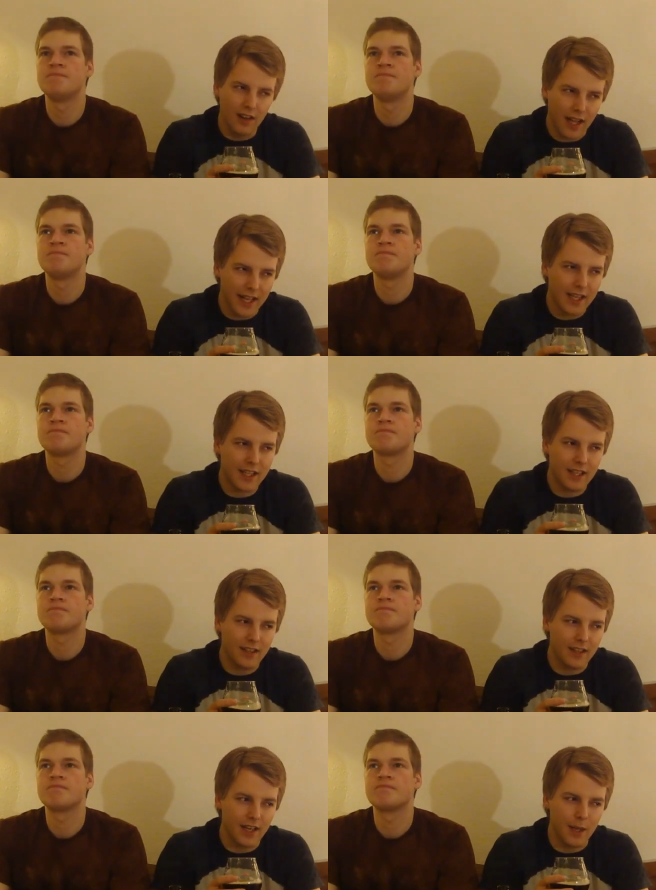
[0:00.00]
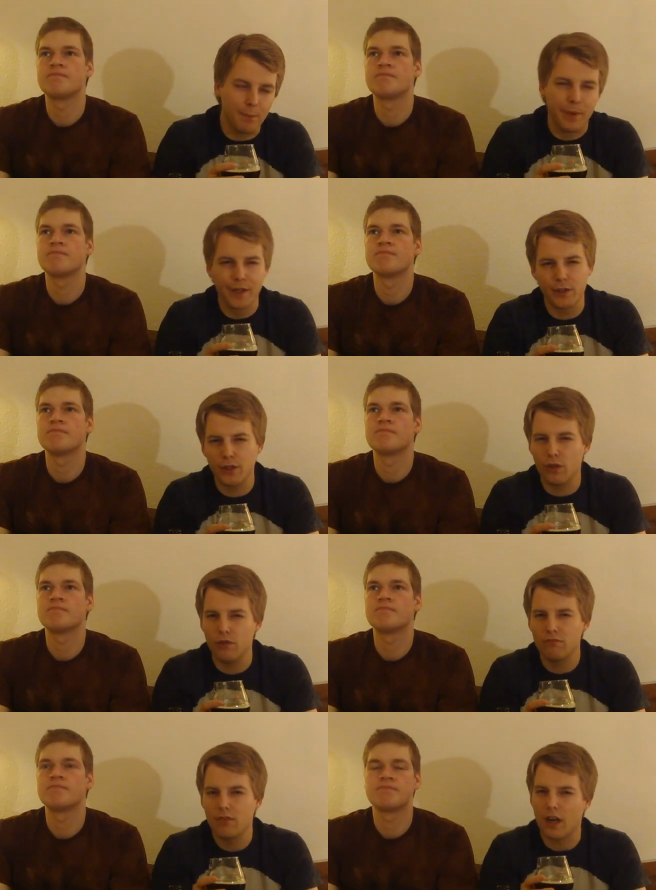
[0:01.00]
Speaker 1: like
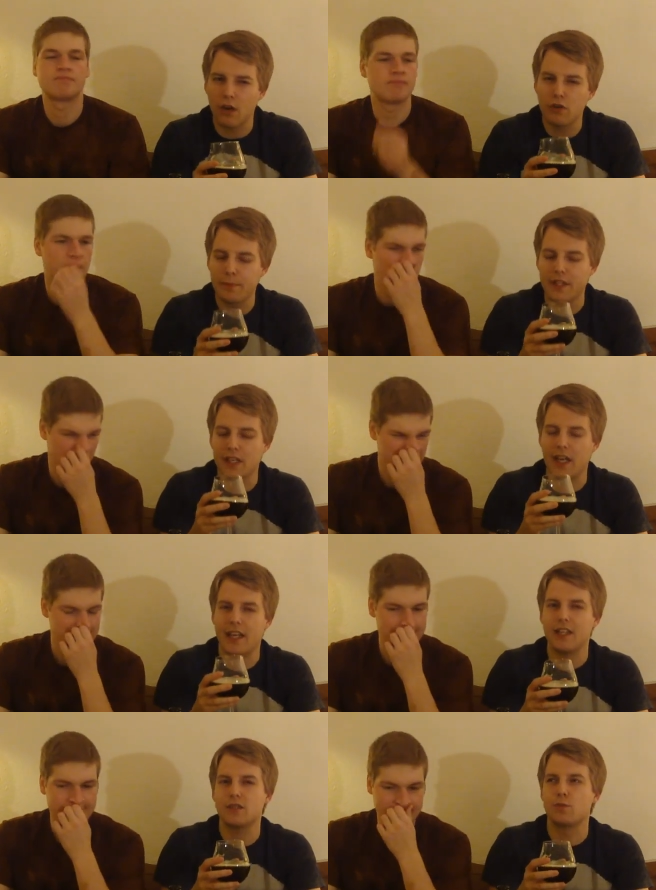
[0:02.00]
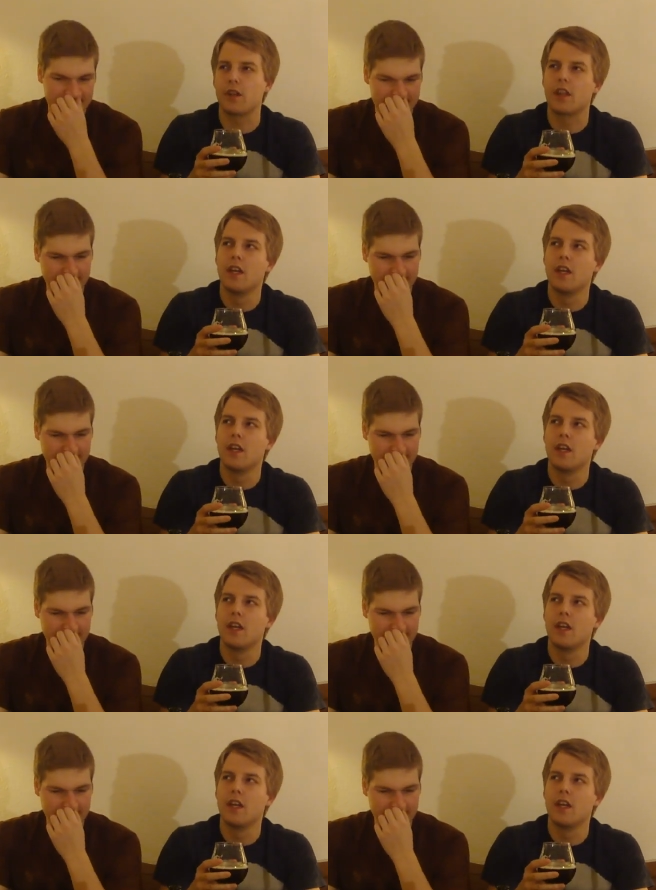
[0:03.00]
imperial Rauchbier, I guess, with